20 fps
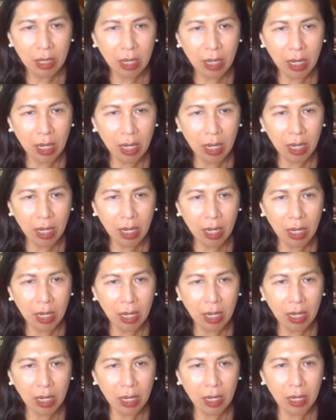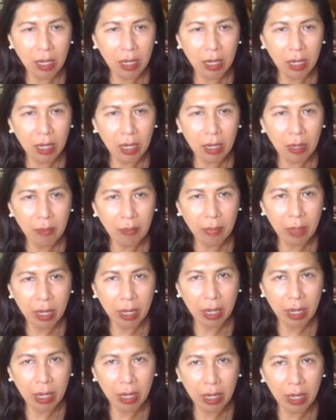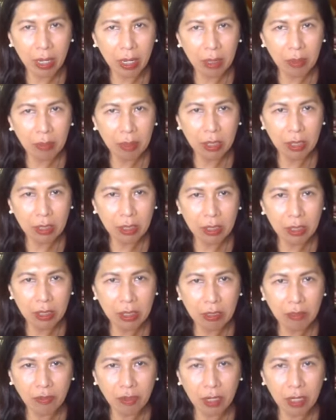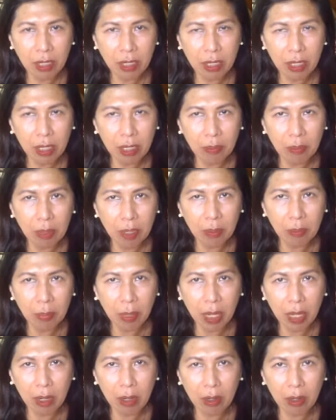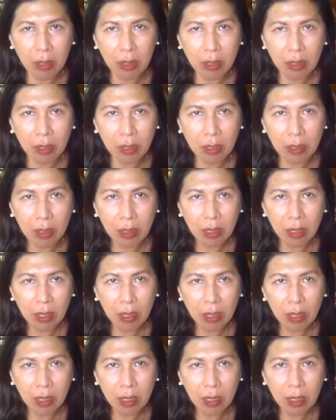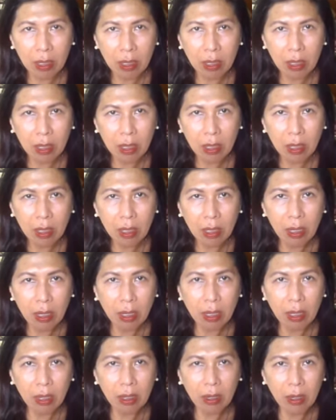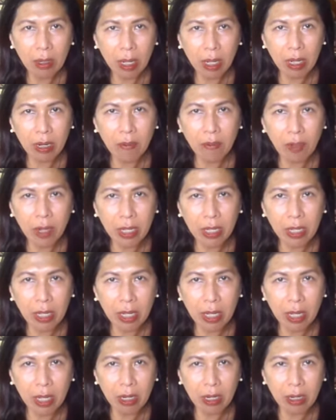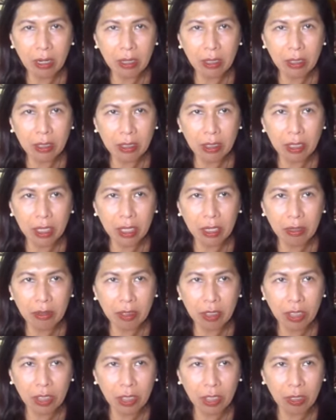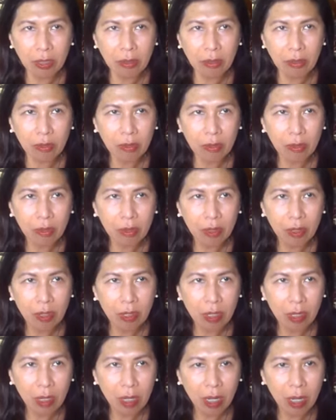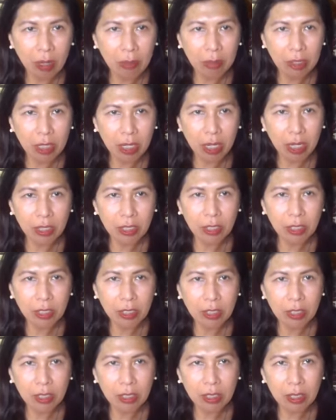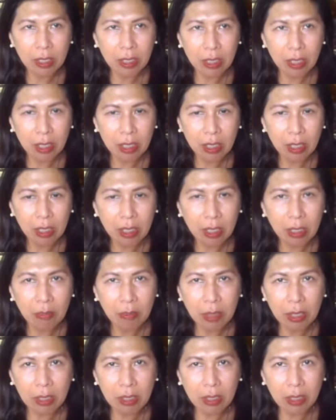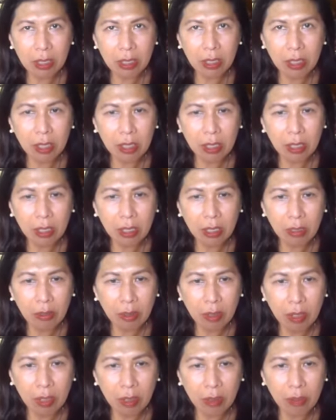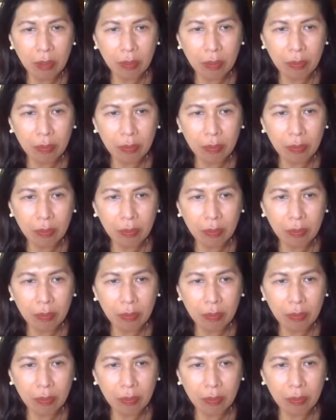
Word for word: Um, and let me see if I can get him back on. Uh, and if I can't, that's the end of the show. I'm tired. Um, basically, here we go.